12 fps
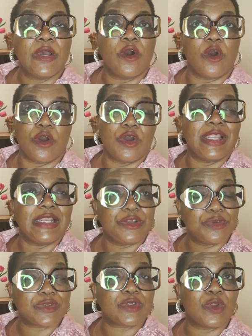or a
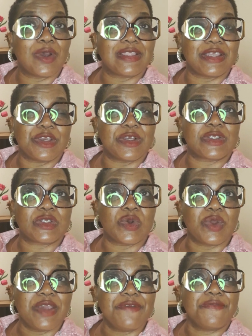little slower than yours.
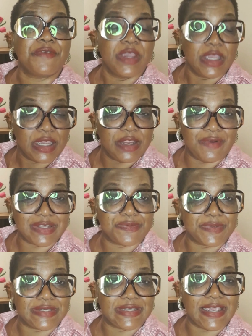So if a
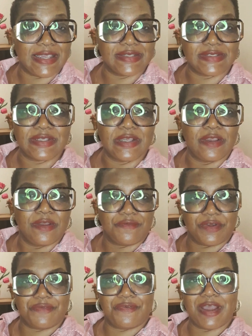recipe says
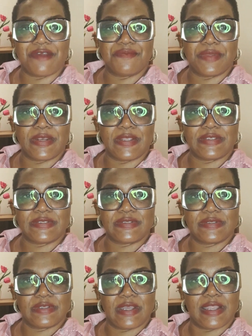45
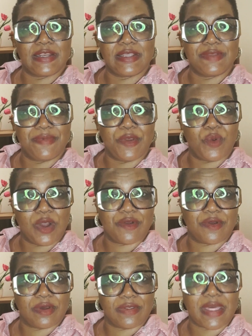minutes, it may
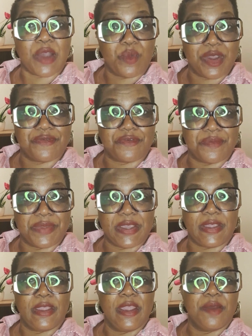work that way for
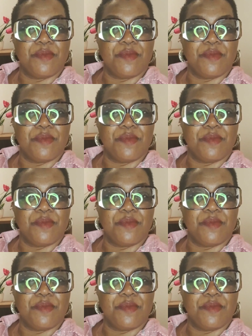me,